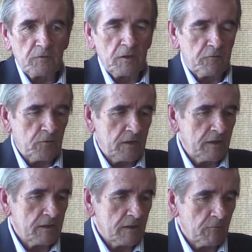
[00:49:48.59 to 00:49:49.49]
afoot
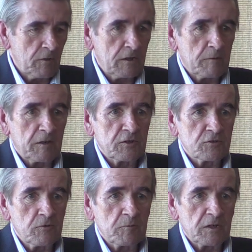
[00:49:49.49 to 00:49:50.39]
in Wilhelmine
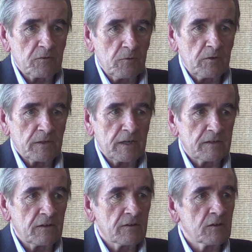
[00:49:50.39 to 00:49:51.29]
Germany as well in the
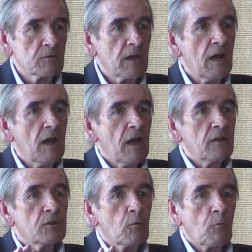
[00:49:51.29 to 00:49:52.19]
19th century,
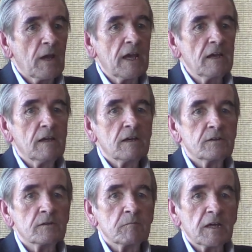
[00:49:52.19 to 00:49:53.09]
the way
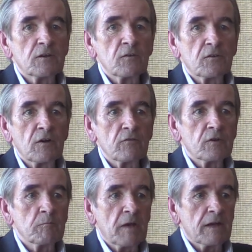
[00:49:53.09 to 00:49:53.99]
to make yourself
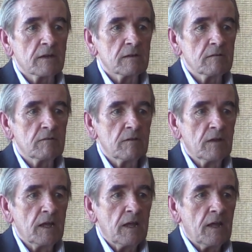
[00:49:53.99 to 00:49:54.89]
competitive
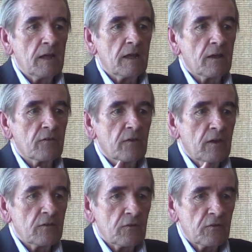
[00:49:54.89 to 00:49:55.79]
is
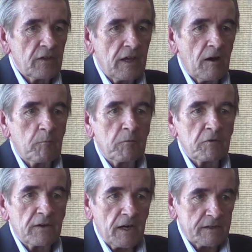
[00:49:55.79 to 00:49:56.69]
you see how
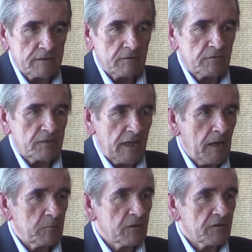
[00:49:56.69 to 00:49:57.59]
productive
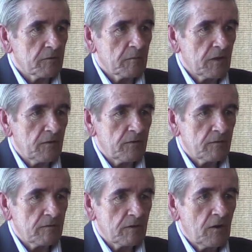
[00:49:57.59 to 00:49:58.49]
capitalism is,
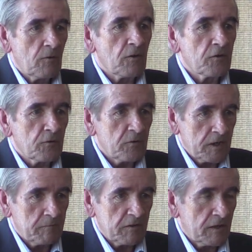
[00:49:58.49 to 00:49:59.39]
or a certain
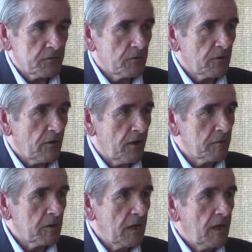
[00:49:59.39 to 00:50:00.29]
type of industrial
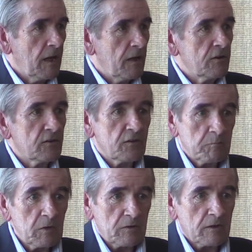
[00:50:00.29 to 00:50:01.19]
economy, and you just
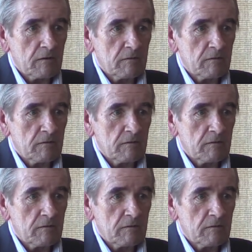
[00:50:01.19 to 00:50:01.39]
milk it,